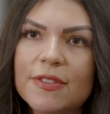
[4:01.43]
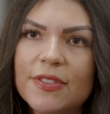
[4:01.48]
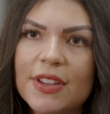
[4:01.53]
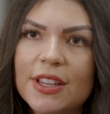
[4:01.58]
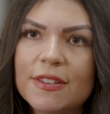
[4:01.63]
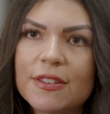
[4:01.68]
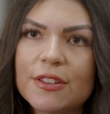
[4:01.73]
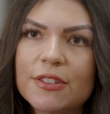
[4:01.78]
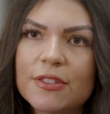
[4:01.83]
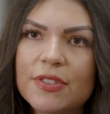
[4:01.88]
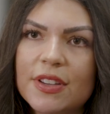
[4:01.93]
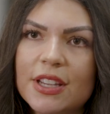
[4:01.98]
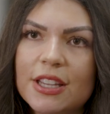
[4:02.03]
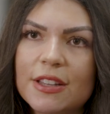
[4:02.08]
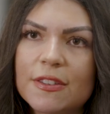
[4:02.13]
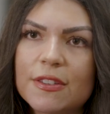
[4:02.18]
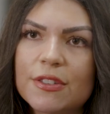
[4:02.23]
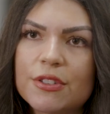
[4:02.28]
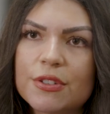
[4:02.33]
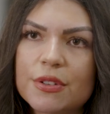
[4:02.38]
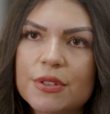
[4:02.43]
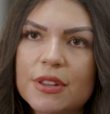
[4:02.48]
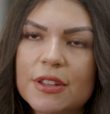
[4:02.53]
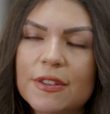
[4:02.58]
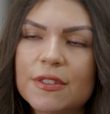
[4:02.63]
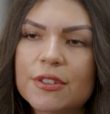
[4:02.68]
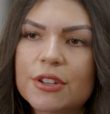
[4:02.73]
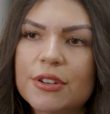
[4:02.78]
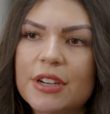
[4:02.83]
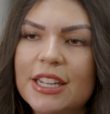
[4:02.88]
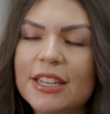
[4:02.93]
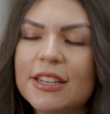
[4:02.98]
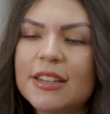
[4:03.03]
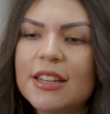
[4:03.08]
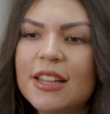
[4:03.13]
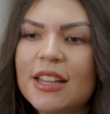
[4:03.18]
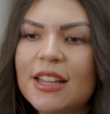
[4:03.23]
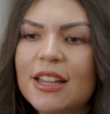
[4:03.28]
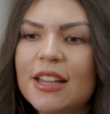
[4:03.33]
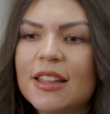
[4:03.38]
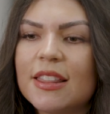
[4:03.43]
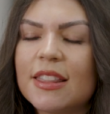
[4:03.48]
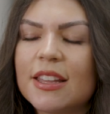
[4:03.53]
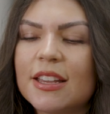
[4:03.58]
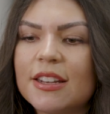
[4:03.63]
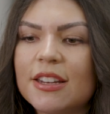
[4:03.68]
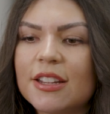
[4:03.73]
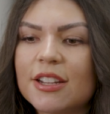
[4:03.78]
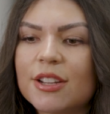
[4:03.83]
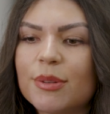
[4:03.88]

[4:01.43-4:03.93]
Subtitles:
face to face through the screen, then it